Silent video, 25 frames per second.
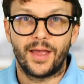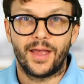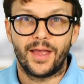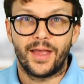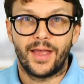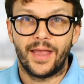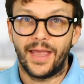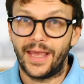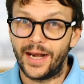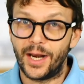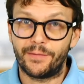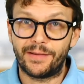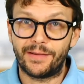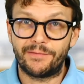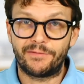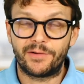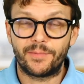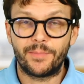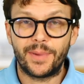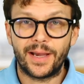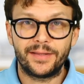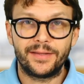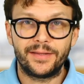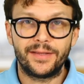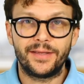Hello
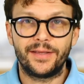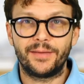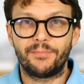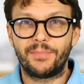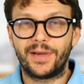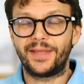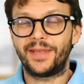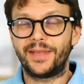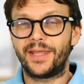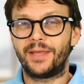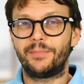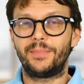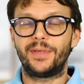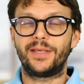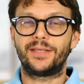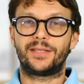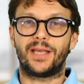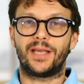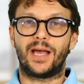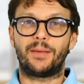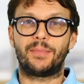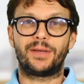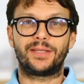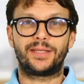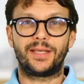everybody, my name is
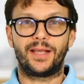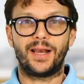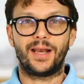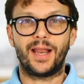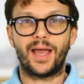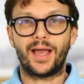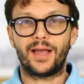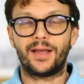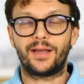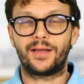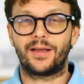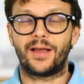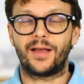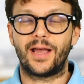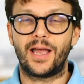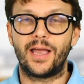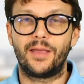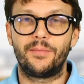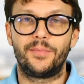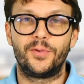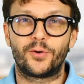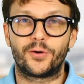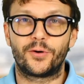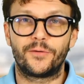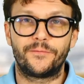Amadej Lah,
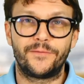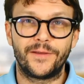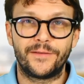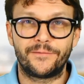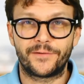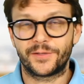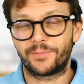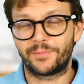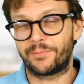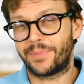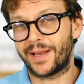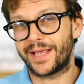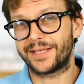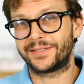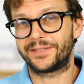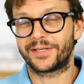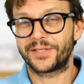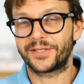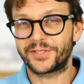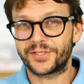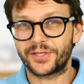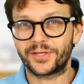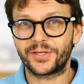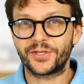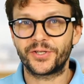I'm your favorite plastic
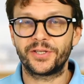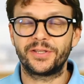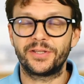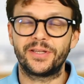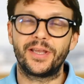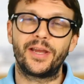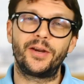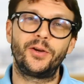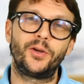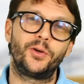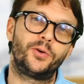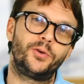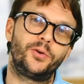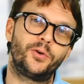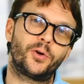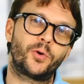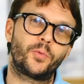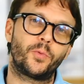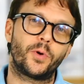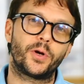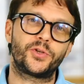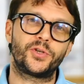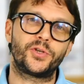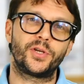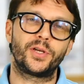surgeon and you're
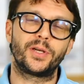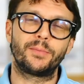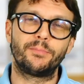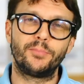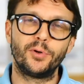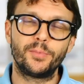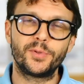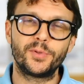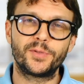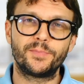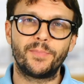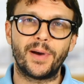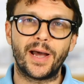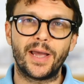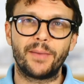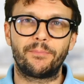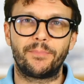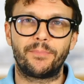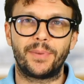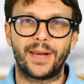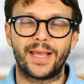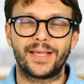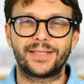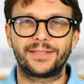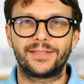watching Boobs by
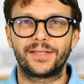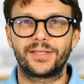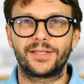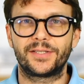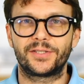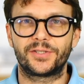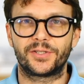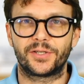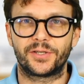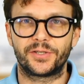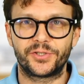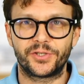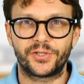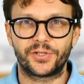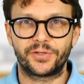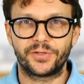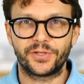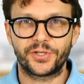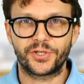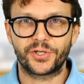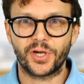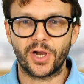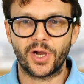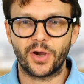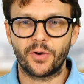Plastic Surgery
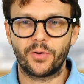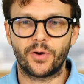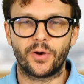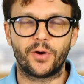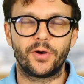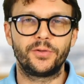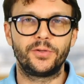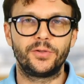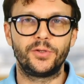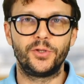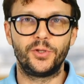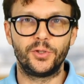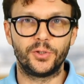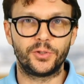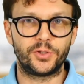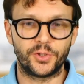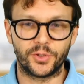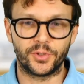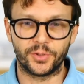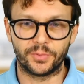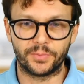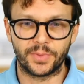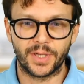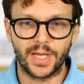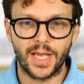show on
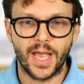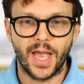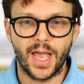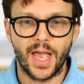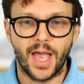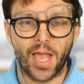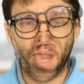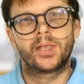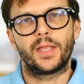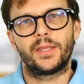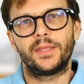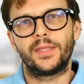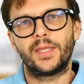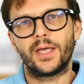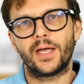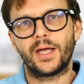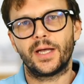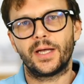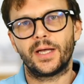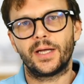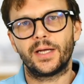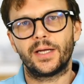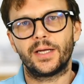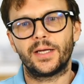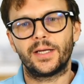YouTube.
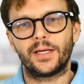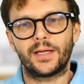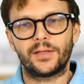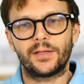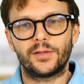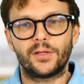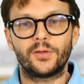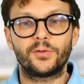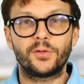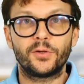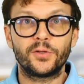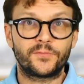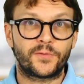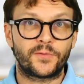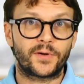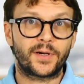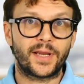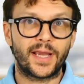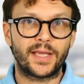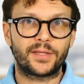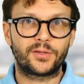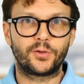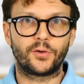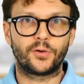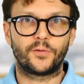Don't
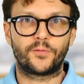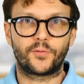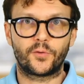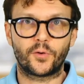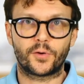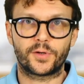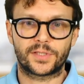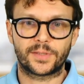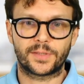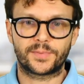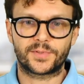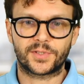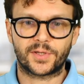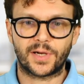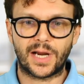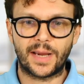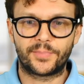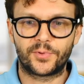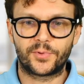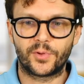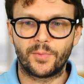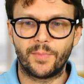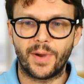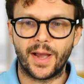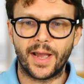forget to, of course, subscribe
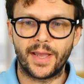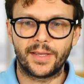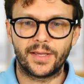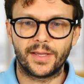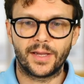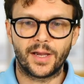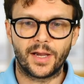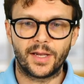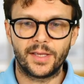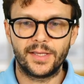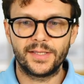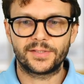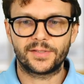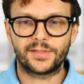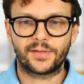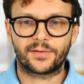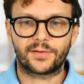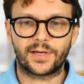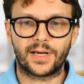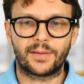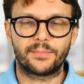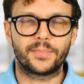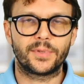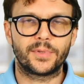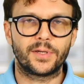to my
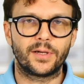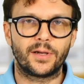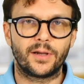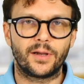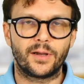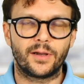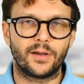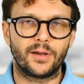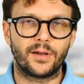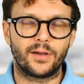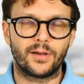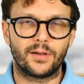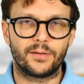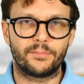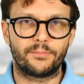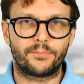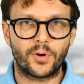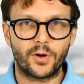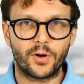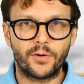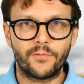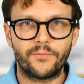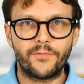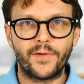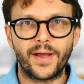Instagram
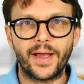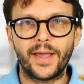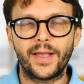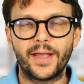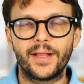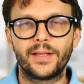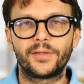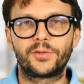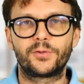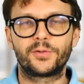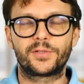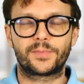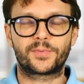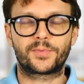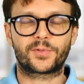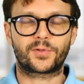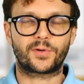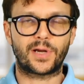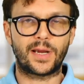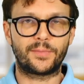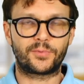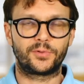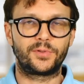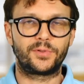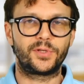profile, to
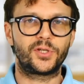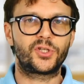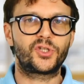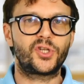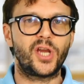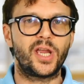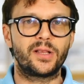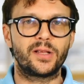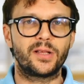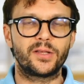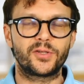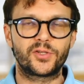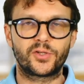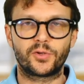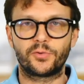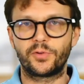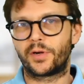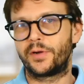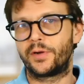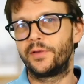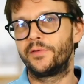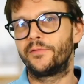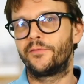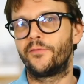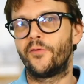subscribe to this channel so
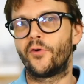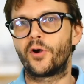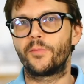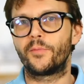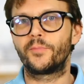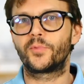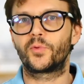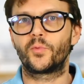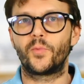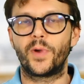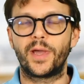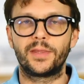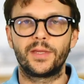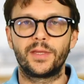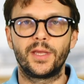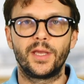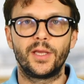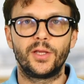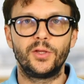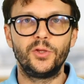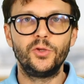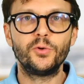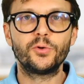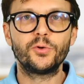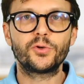you're informed when
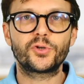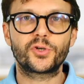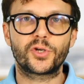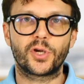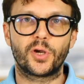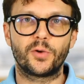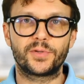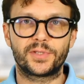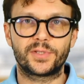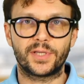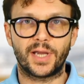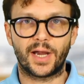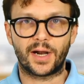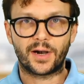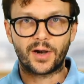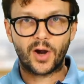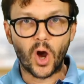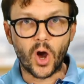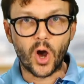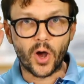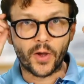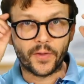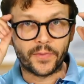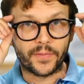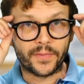new shows are
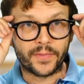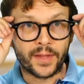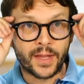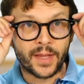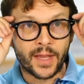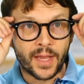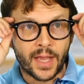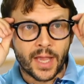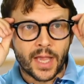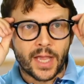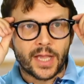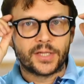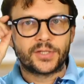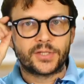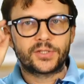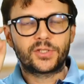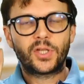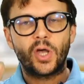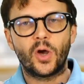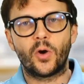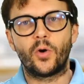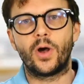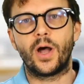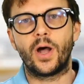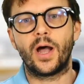on.
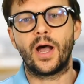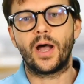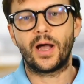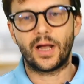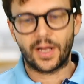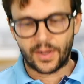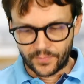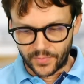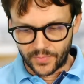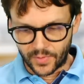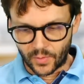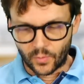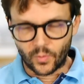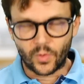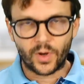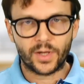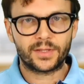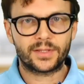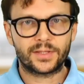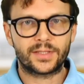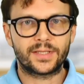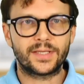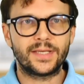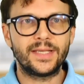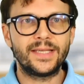So,
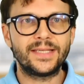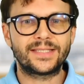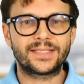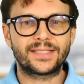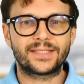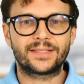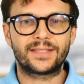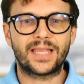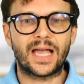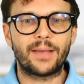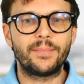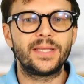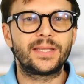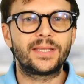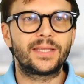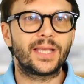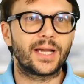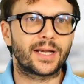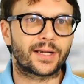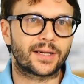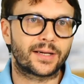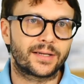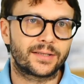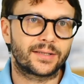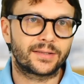what is tummy
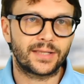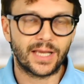tuck?